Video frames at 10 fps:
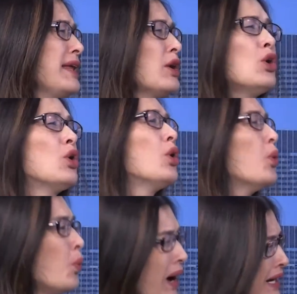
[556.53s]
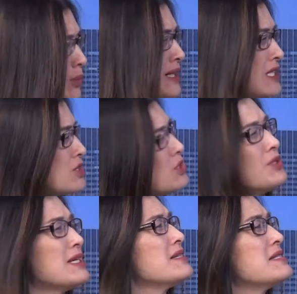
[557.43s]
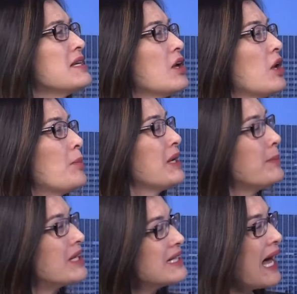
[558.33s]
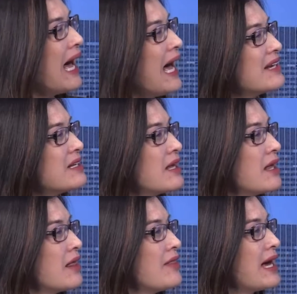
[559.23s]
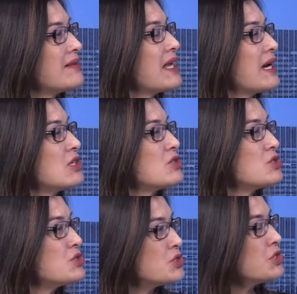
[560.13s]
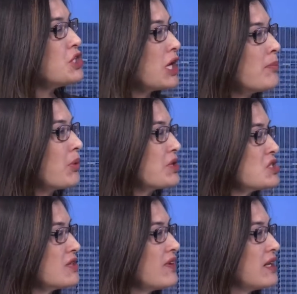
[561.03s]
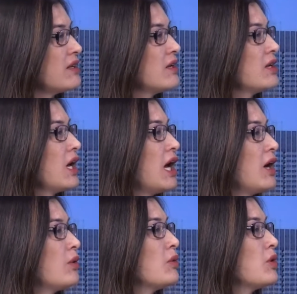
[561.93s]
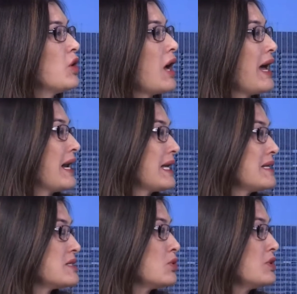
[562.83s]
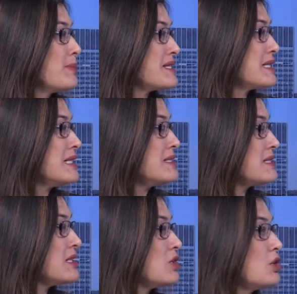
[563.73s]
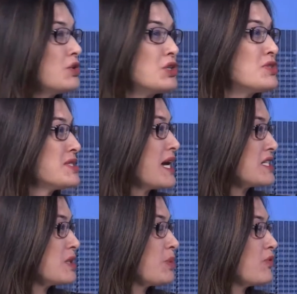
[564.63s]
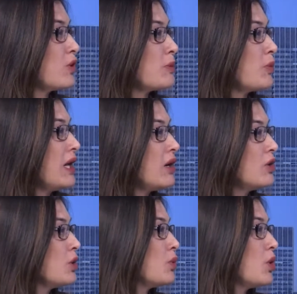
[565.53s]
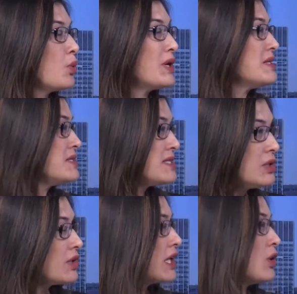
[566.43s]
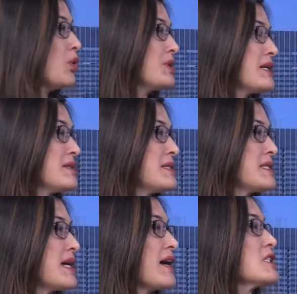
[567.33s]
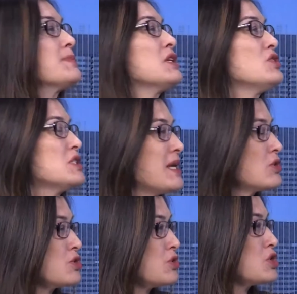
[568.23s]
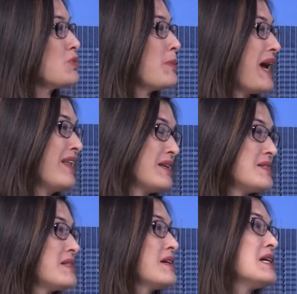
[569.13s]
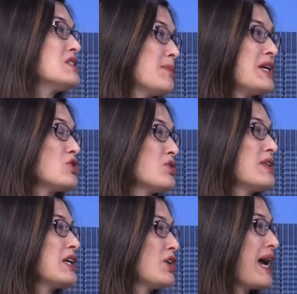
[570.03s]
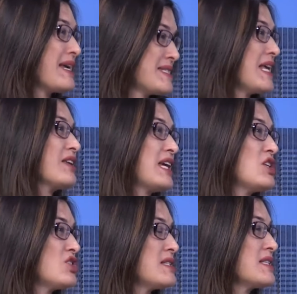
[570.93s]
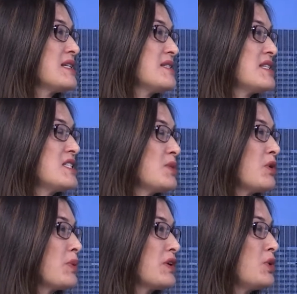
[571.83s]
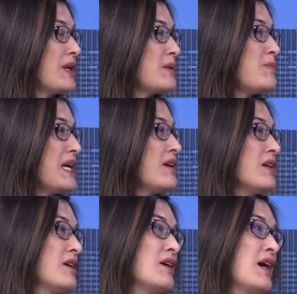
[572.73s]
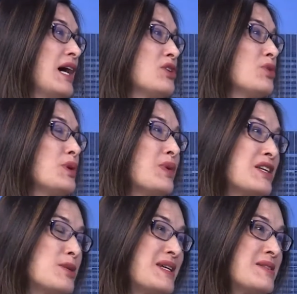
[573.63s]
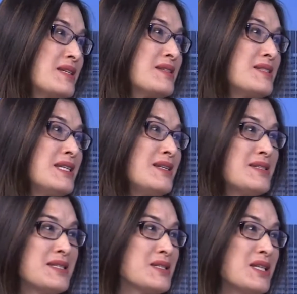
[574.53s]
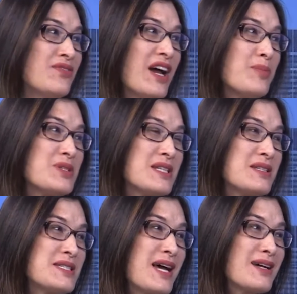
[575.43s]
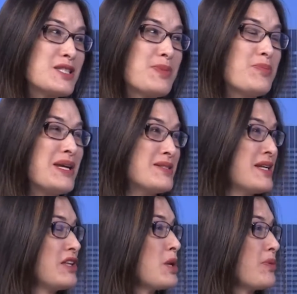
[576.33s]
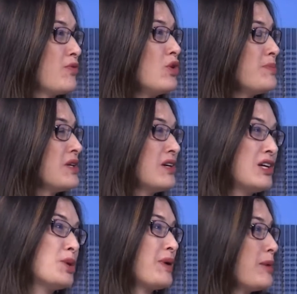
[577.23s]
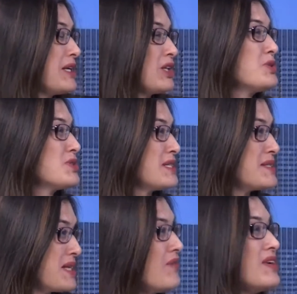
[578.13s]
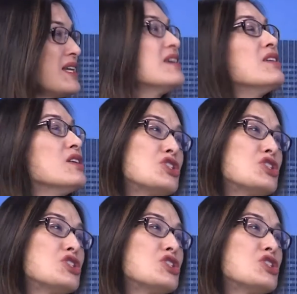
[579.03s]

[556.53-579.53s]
Like, why do we need to do this? Yeah. But I'm glad that they understood the importance of it. And I told them, I said, listen, your stocks have performed well. We still are going to hold on to stocks, but just make sure to rebalance, to make sure that your asset allocation is consistent with where you want to be. I know we want it to be 60 to 65% stocks, but based on how they perform, you're probably closer to 70.